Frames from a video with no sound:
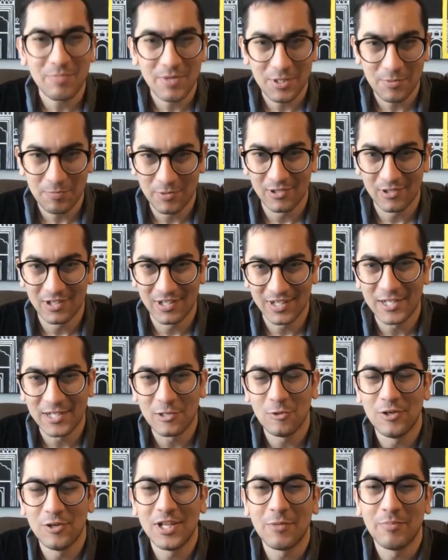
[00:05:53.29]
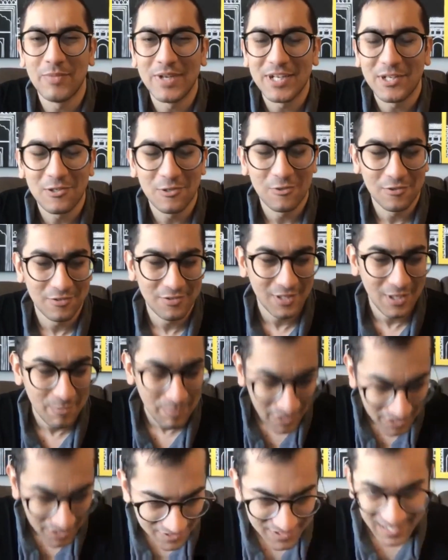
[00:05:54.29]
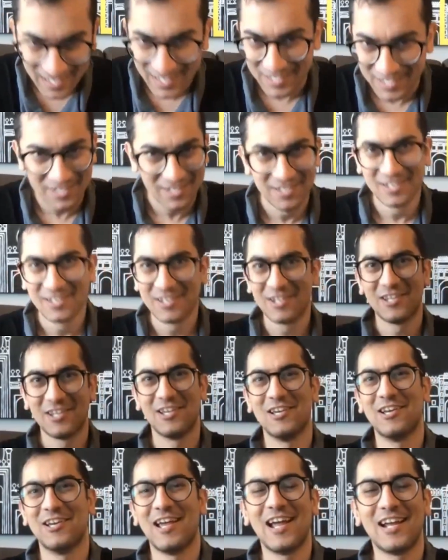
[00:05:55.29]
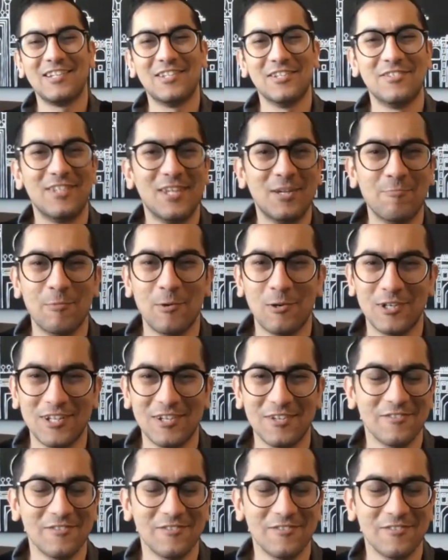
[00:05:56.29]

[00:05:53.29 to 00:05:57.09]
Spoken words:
people, including me to some extent, had the same motive.